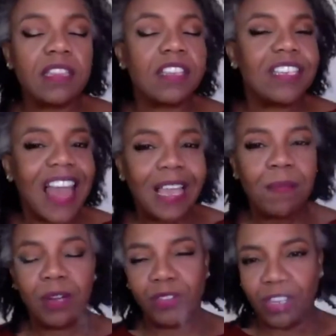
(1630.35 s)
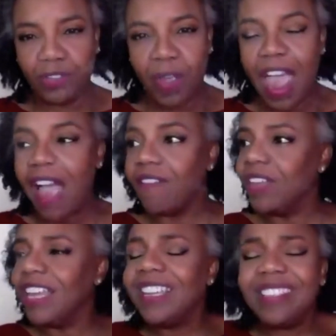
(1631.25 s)
The nightmares that you have,
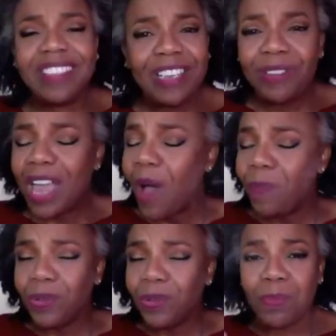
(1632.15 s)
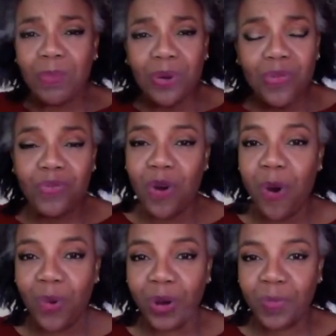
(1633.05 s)
it's still to help you to move
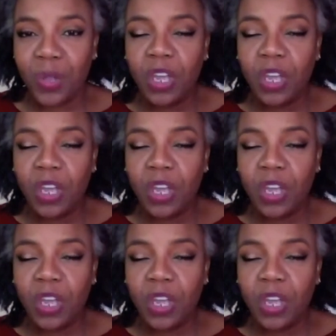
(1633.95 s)
forward.